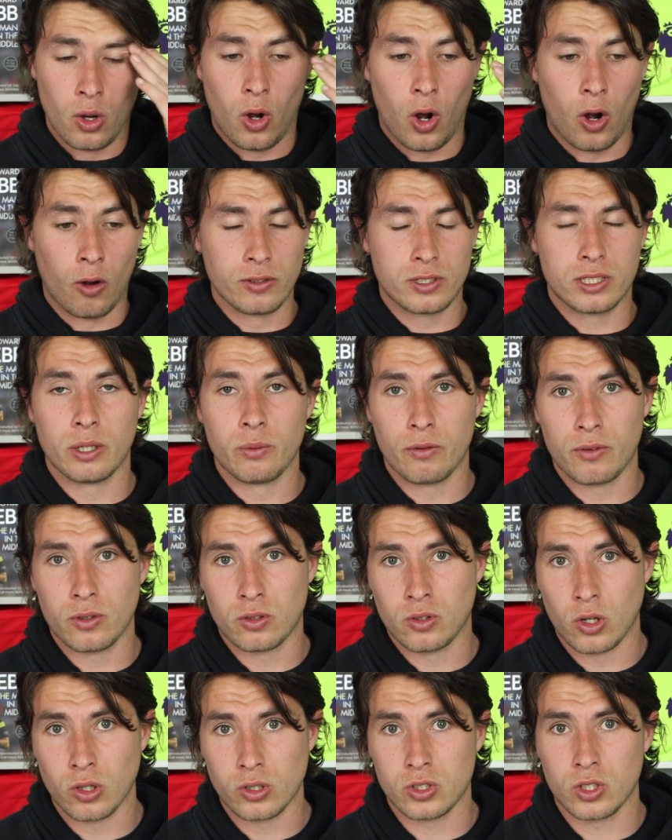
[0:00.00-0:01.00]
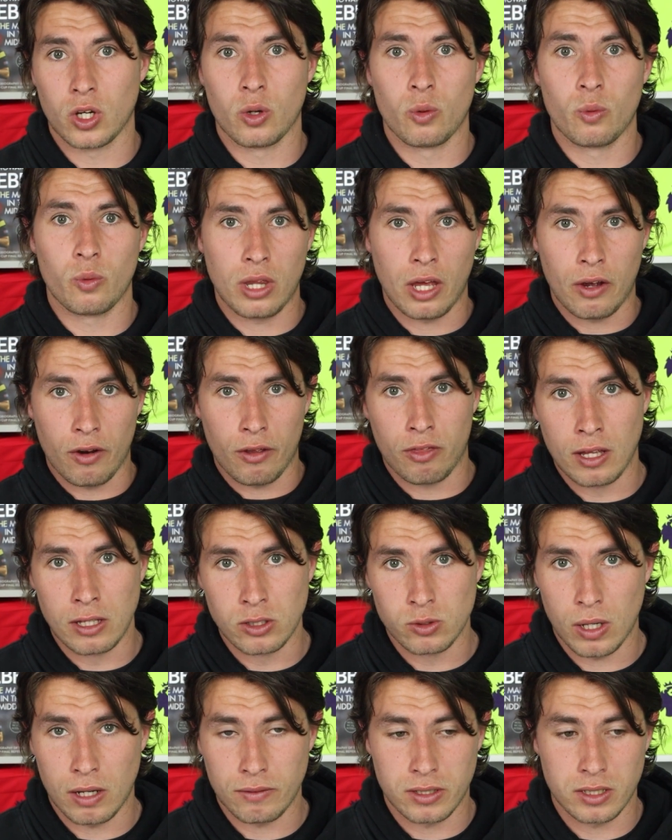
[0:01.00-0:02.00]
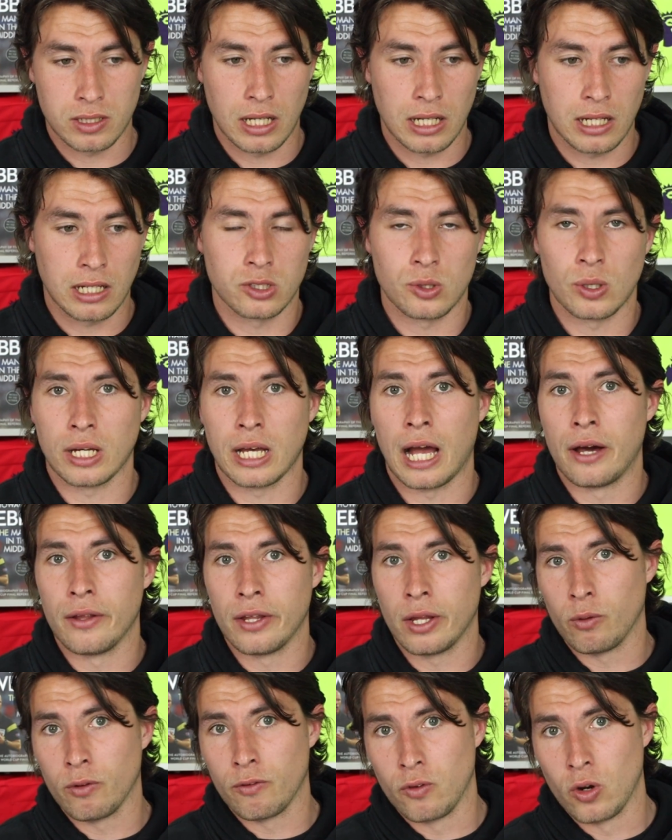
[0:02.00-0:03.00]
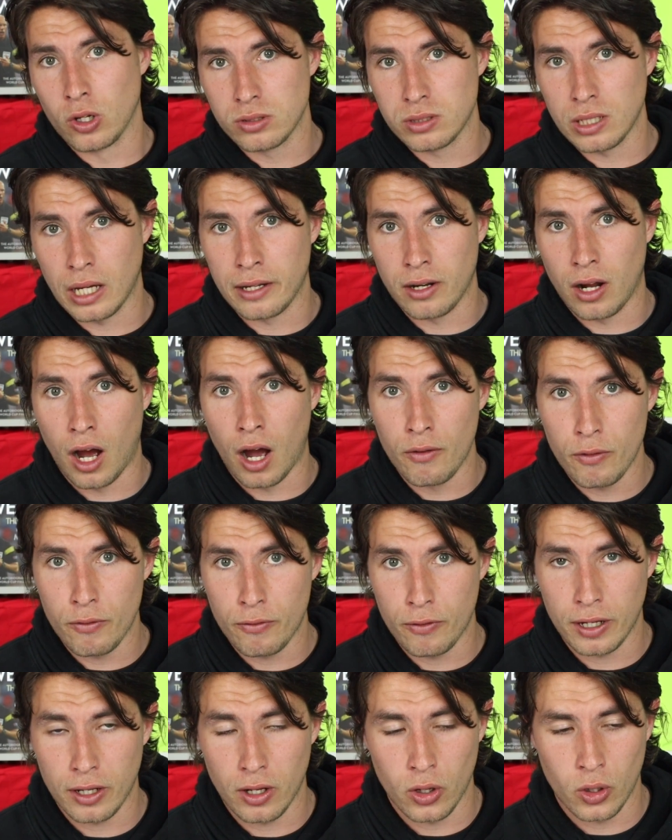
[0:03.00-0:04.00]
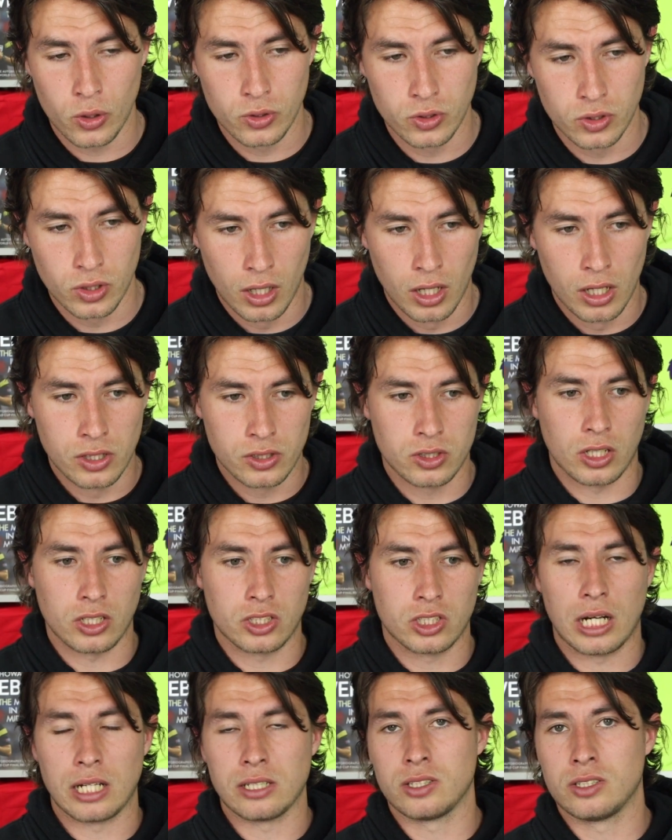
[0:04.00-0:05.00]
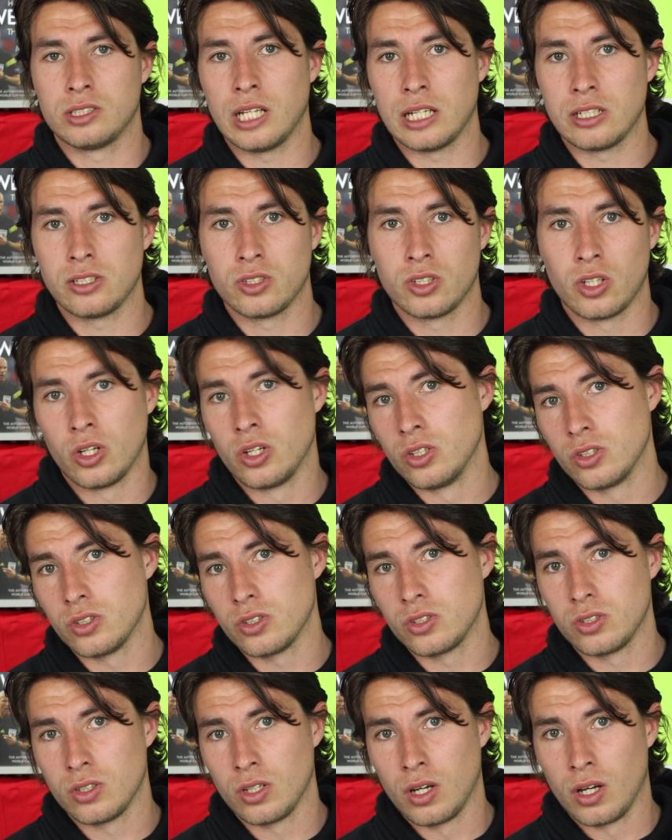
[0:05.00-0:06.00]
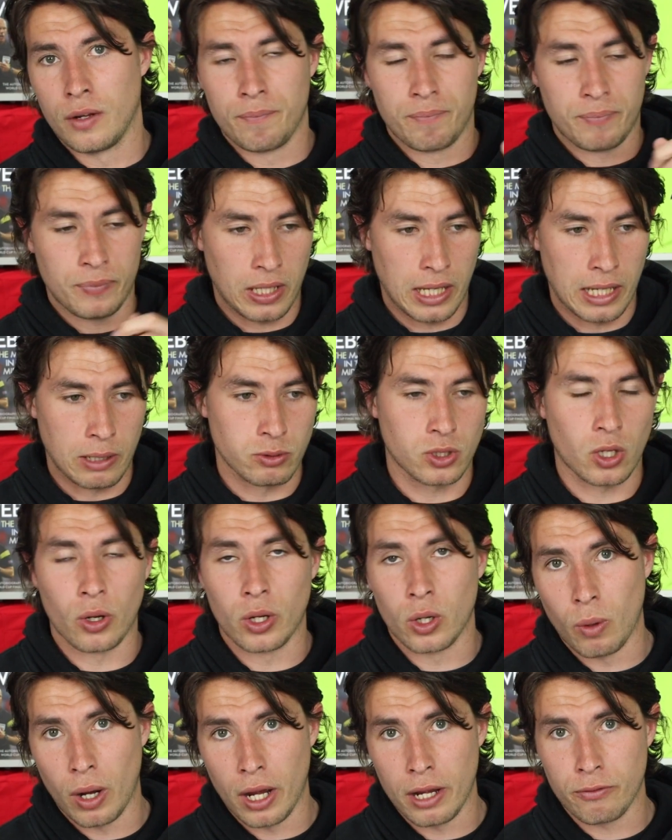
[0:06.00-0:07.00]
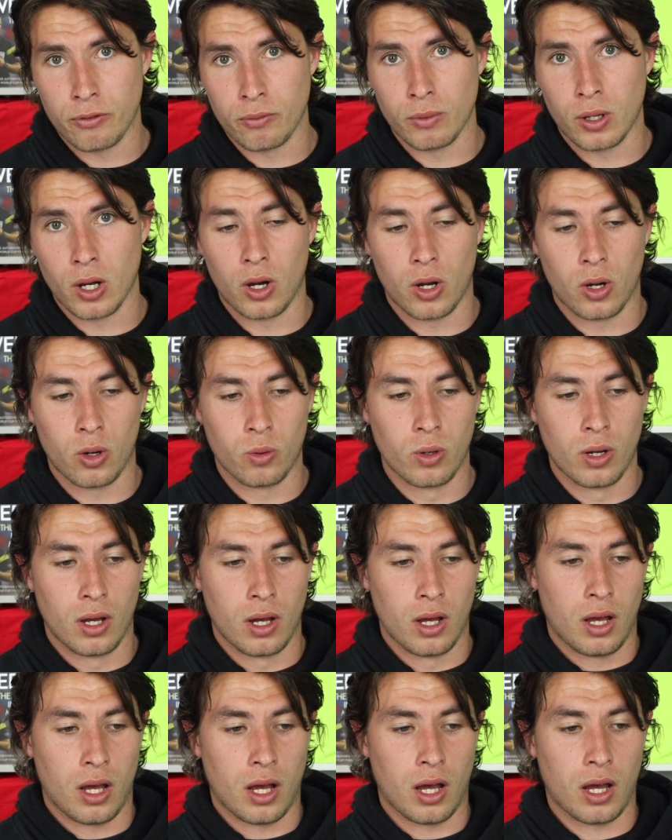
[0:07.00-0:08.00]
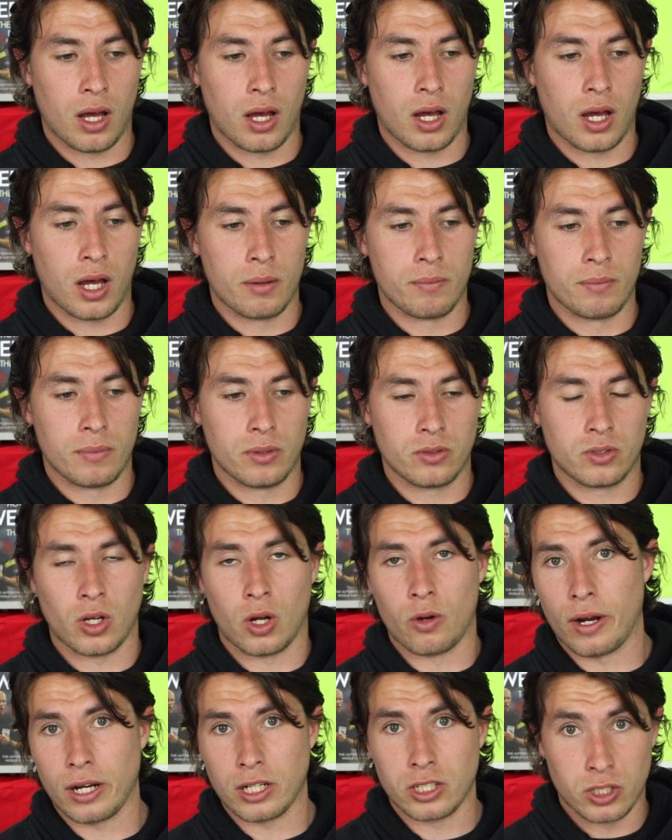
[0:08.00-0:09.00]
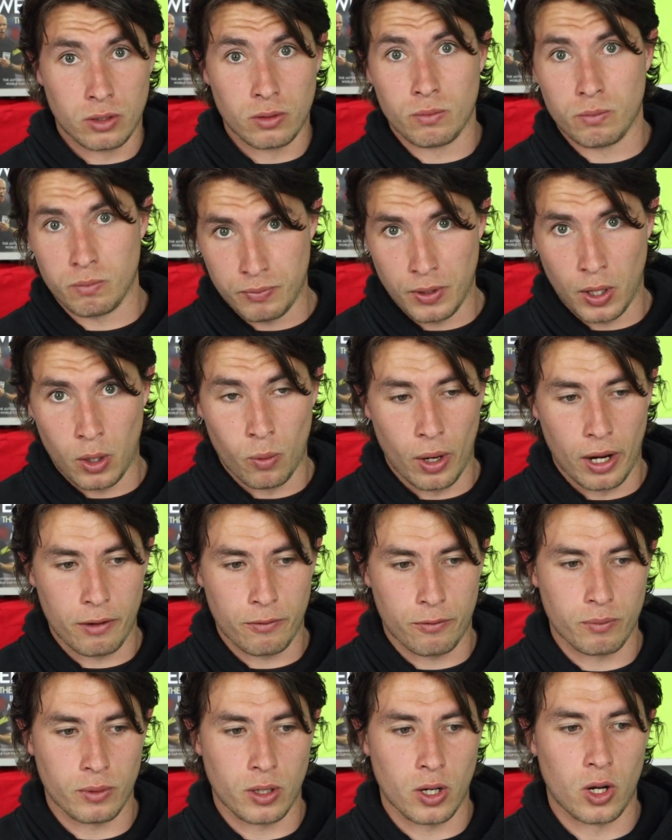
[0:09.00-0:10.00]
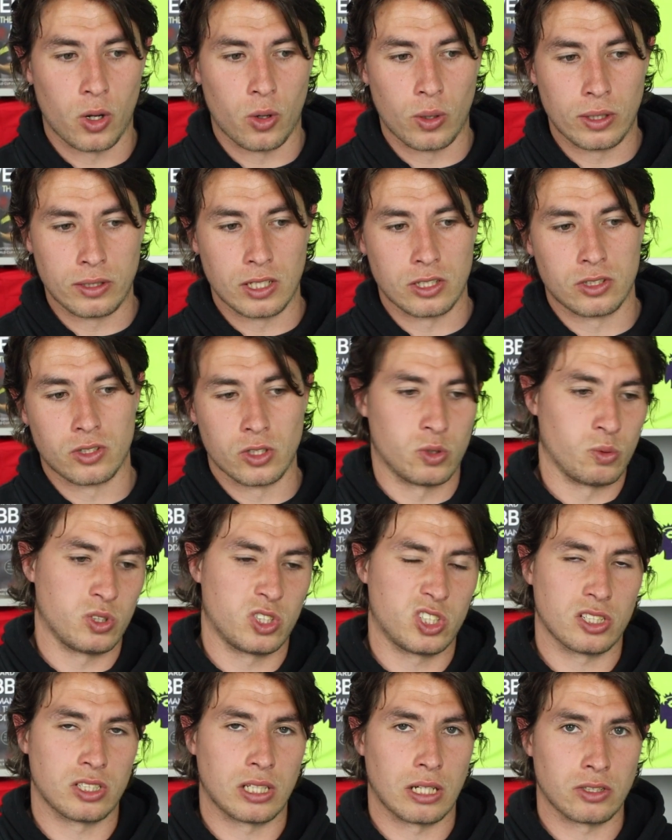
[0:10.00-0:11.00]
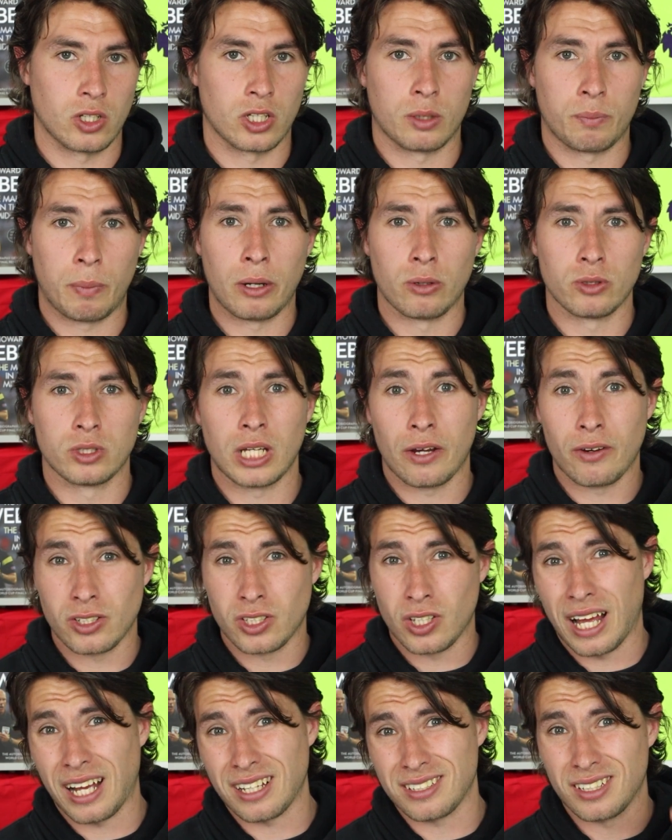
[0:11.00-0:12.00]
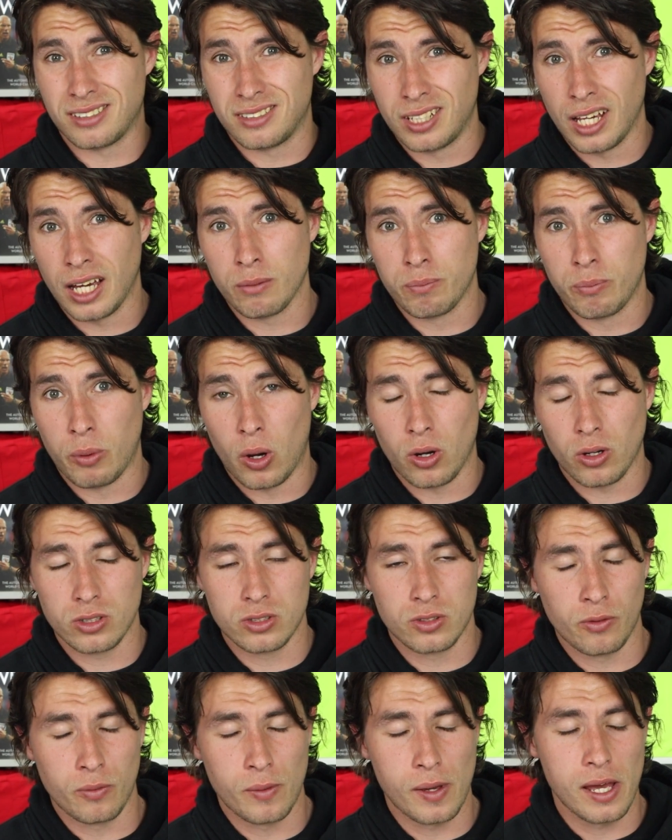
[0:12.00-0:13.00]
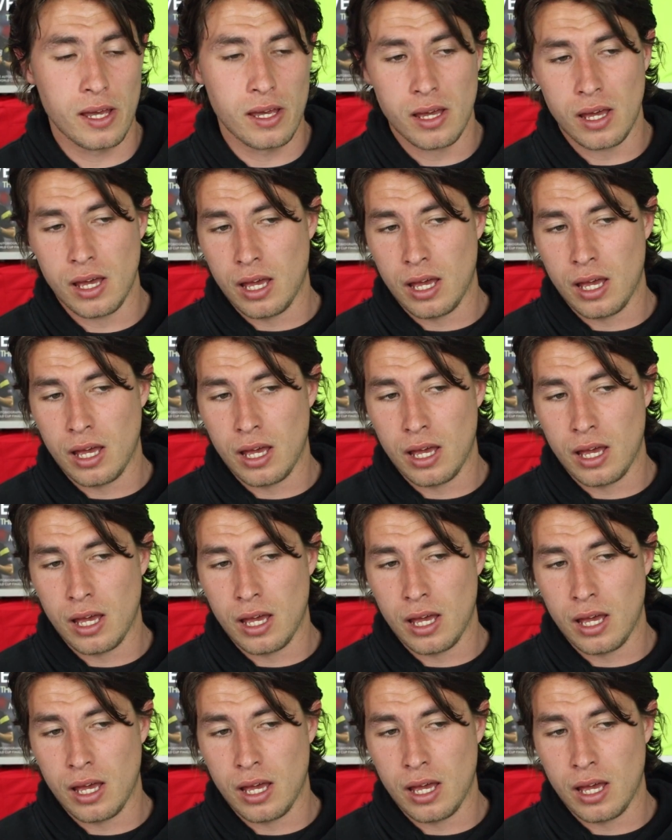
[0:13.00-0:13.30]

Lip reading: Obviously with the dogzo, there are things we have to take into account that we've looked at in other videos, such as distance, he was going away from goal, direction away from goal, and distance was just outside the penalty area, so that's a tick box for me.